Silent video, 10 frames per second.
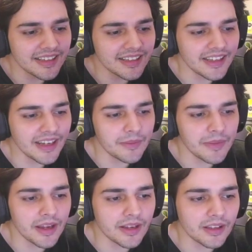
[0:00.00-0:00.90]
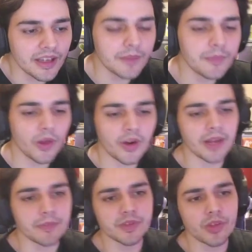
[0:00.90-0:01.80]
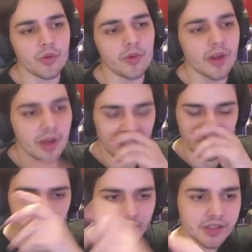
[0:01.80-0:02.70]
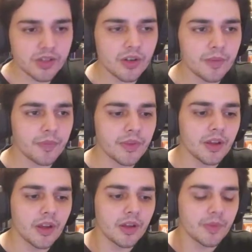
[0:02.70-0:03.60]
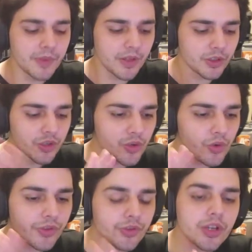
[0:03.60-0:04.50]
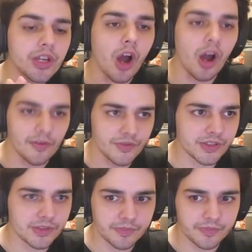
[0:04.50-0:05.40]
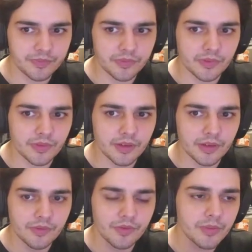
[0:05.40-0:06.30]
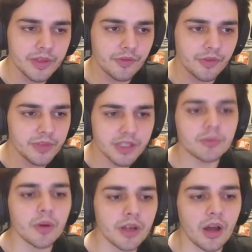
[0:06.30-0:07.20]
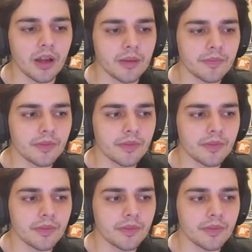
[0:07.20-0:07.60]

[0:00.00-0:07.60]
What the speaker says: Yeah, man. Like, okay, so focus on do 3 ofs from this moment on.